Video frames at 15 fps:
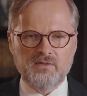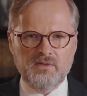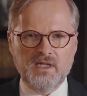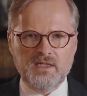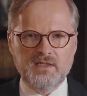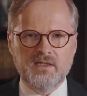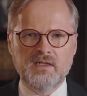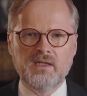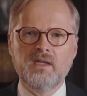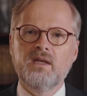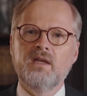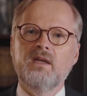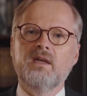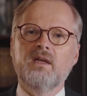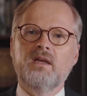together
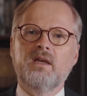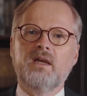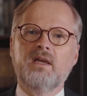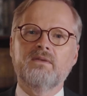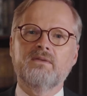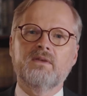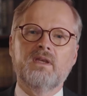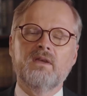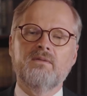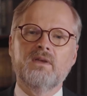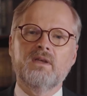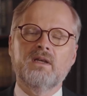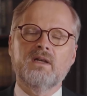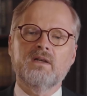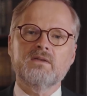and
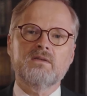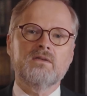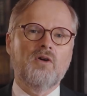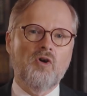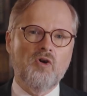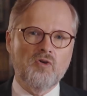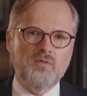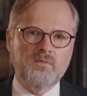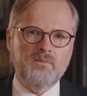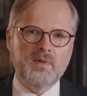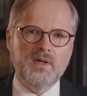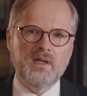giving us hope.